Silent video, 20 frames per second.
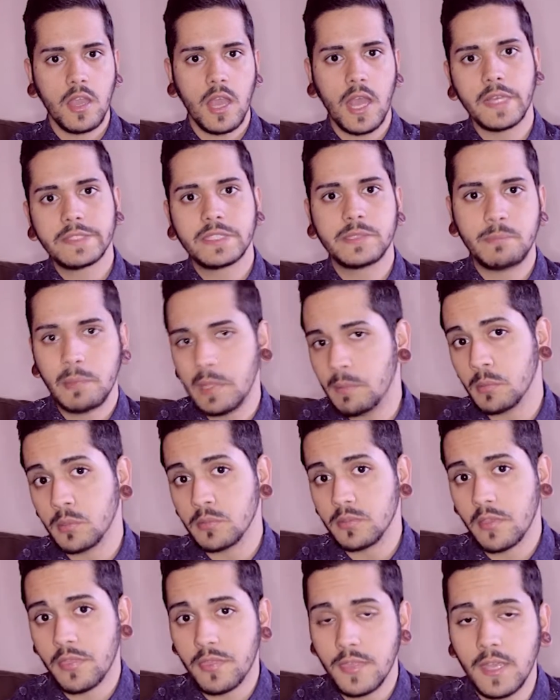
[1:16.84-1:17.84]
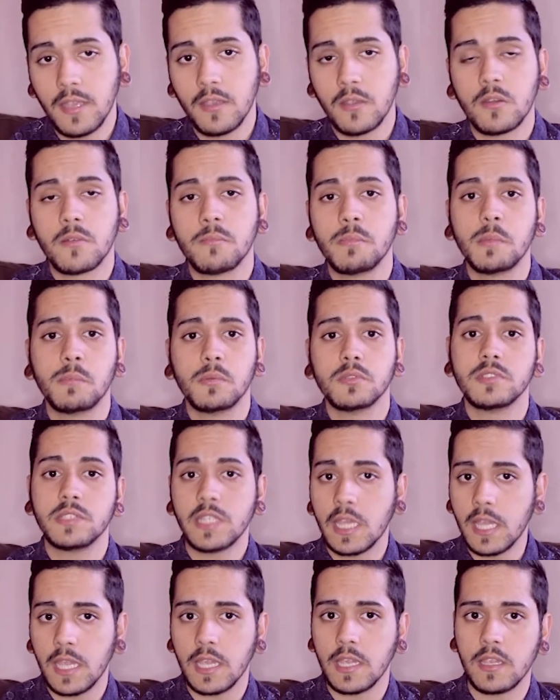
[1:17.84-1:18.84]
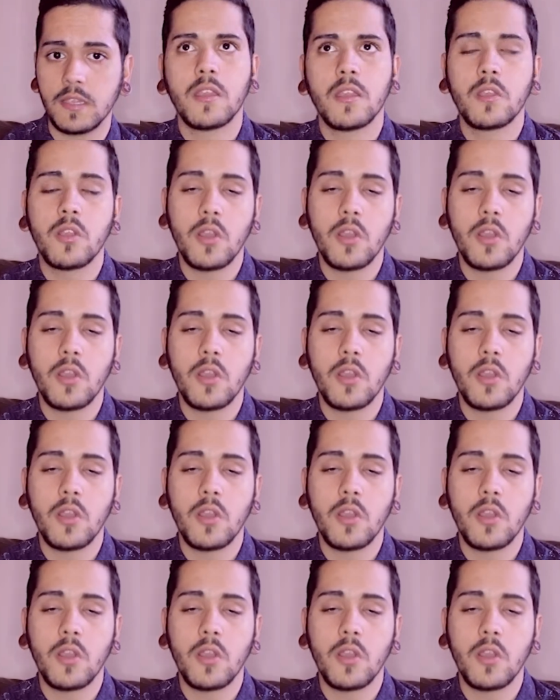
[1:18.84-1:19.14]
as people think or people say.